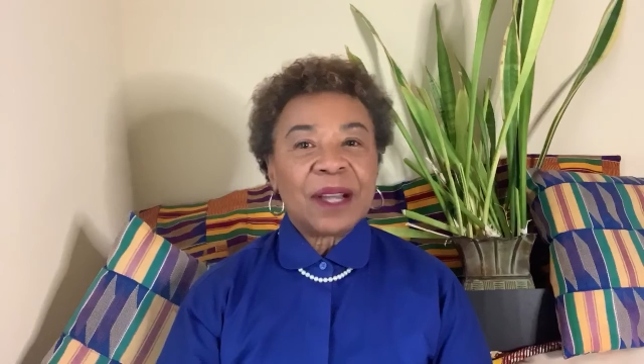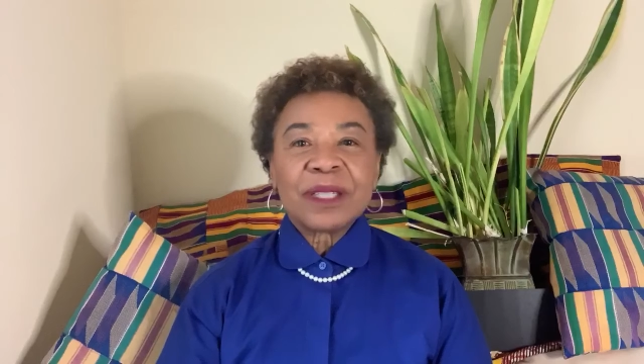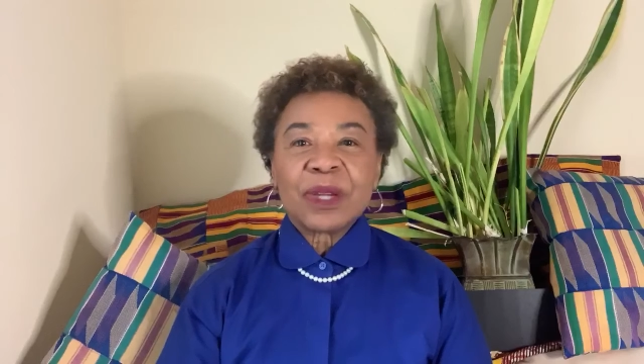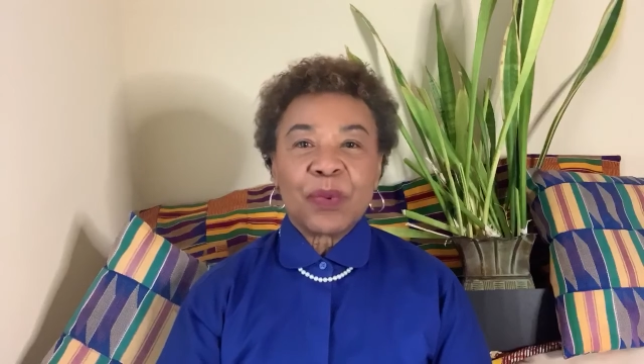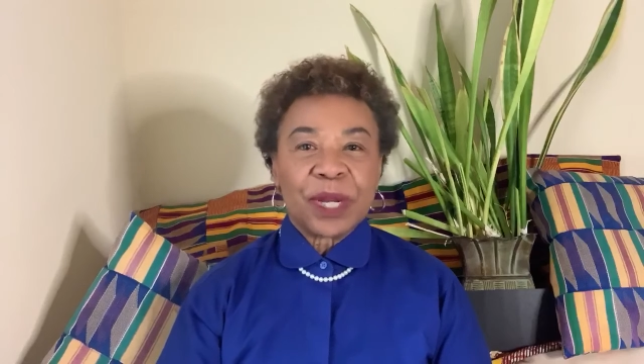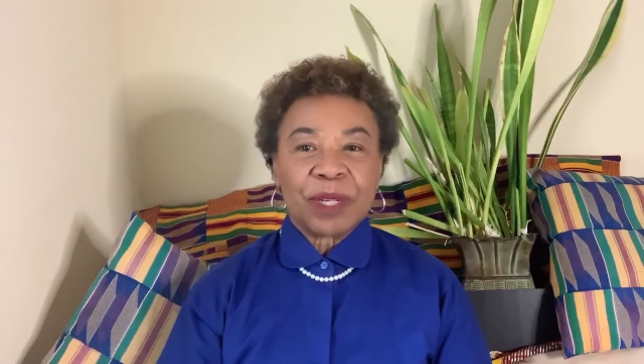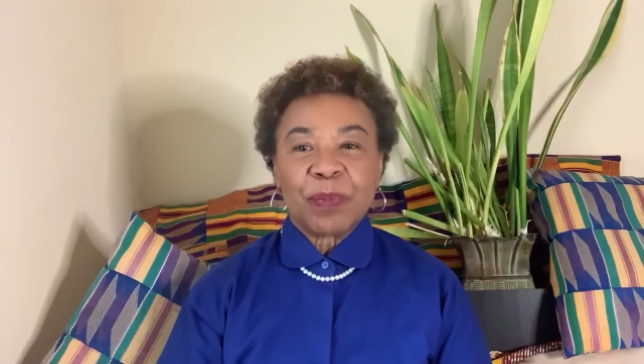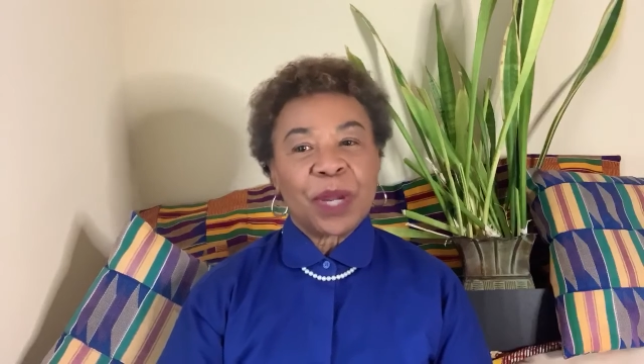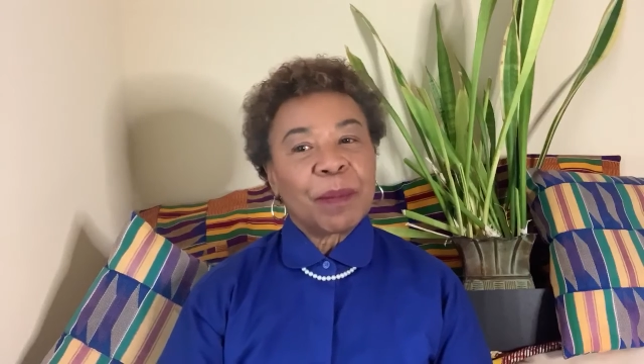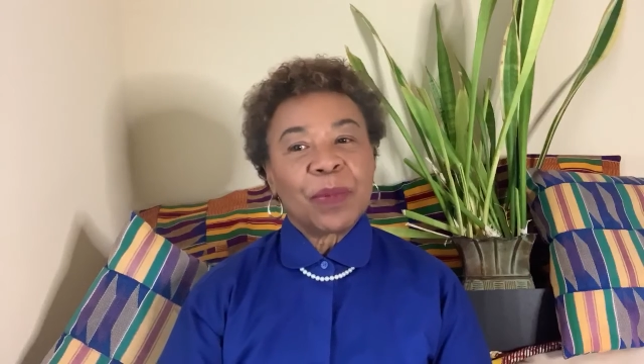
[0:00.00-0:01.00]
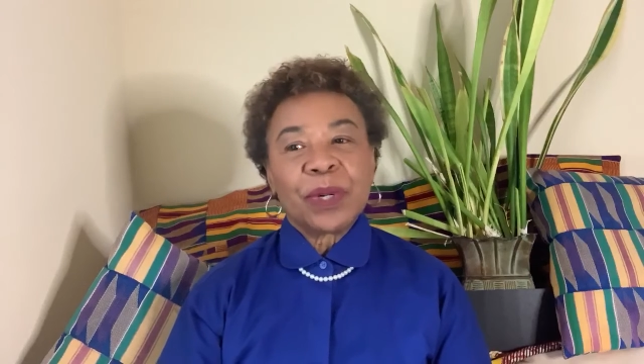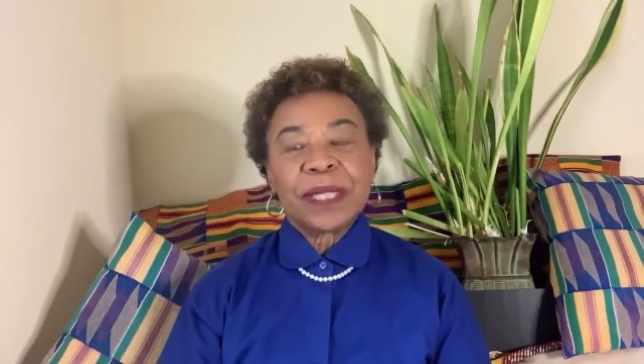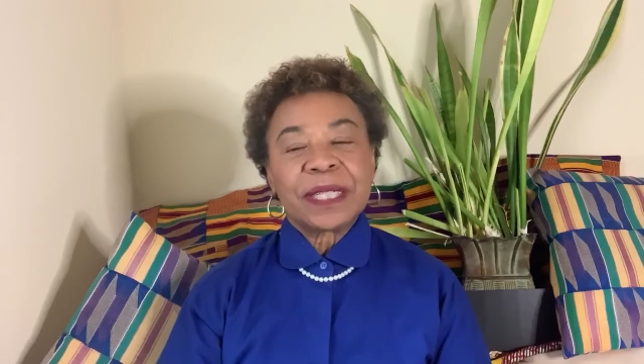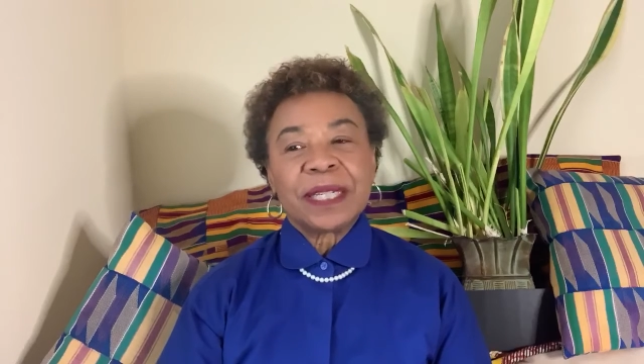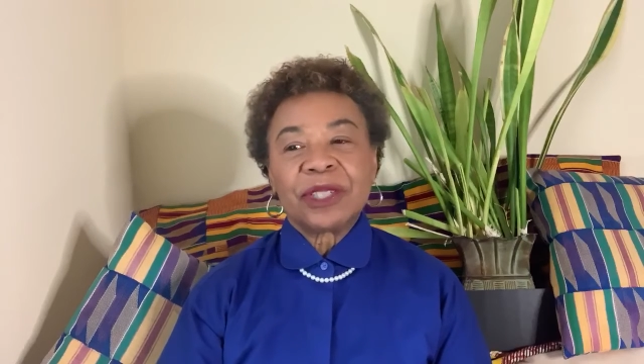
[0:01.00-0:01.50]
also want to bring more
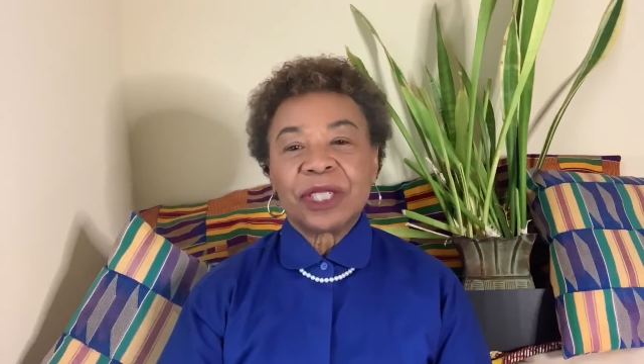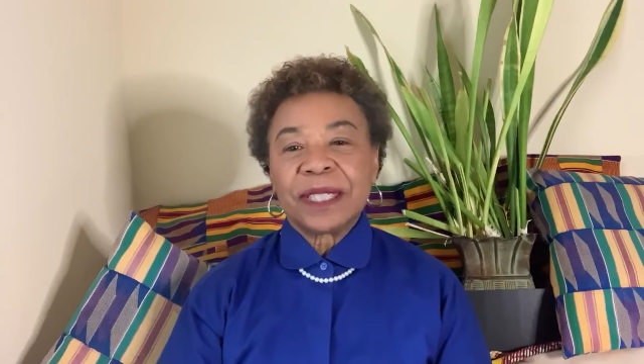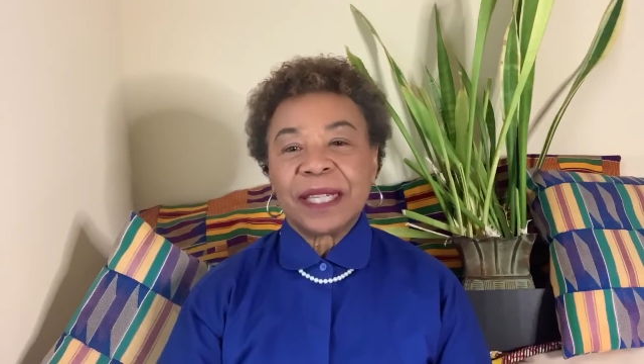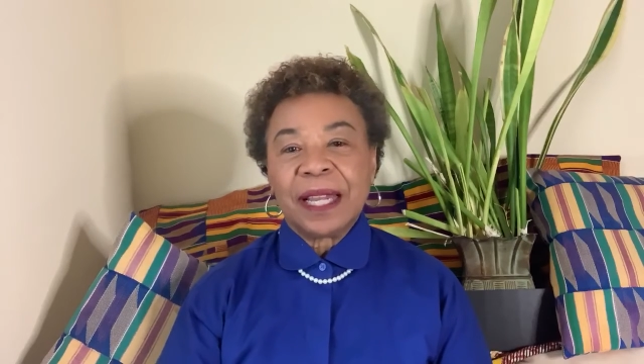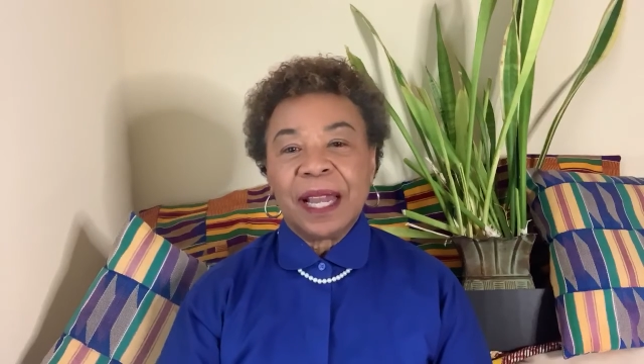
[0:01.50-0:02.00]
attention